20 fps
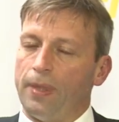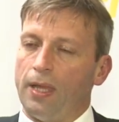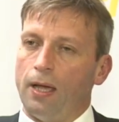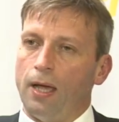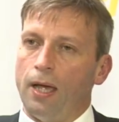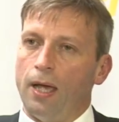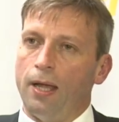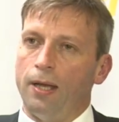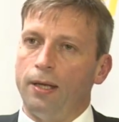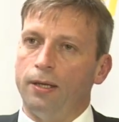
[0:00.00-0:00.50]

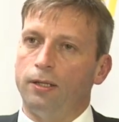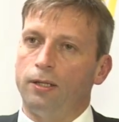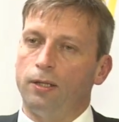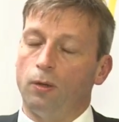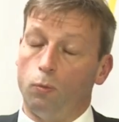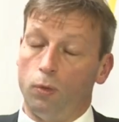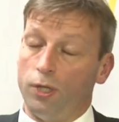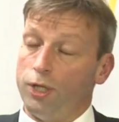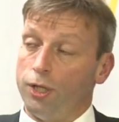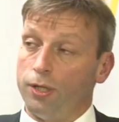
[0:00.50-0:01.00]
and
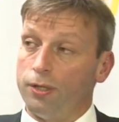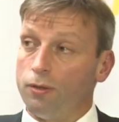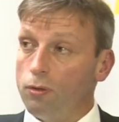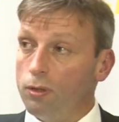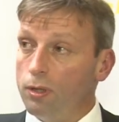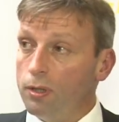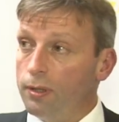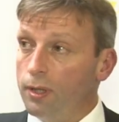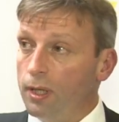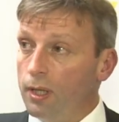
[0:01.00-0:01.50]
which is
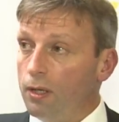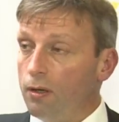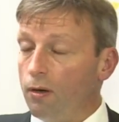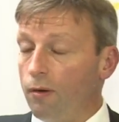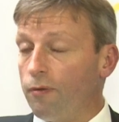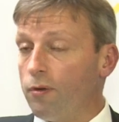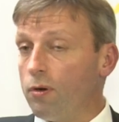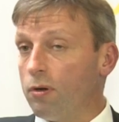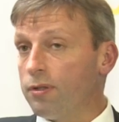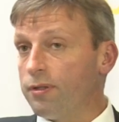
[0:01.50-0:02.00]
good.
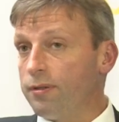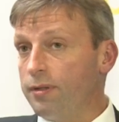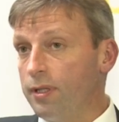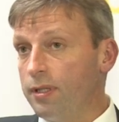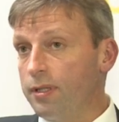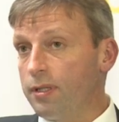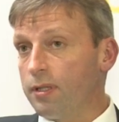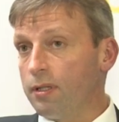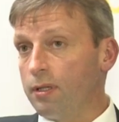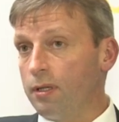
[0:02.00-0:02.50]
Of course,
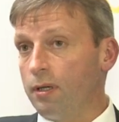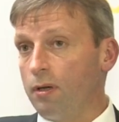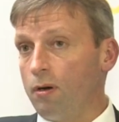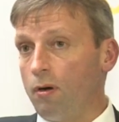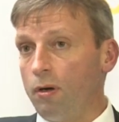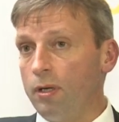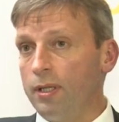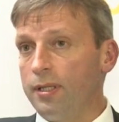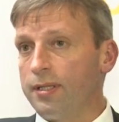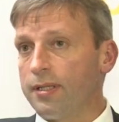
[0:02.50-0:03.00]
this
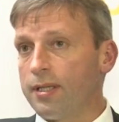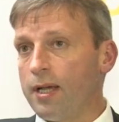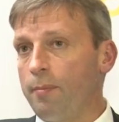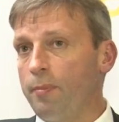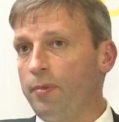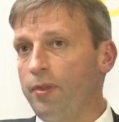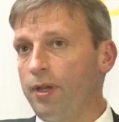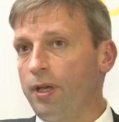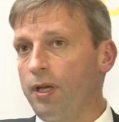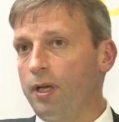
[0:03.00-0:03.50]
all is
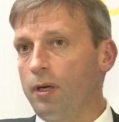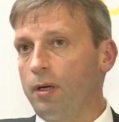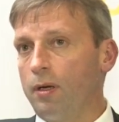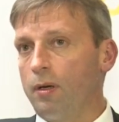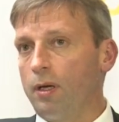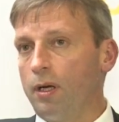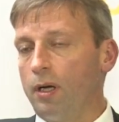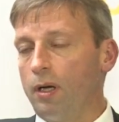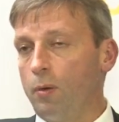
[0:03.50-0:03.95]
something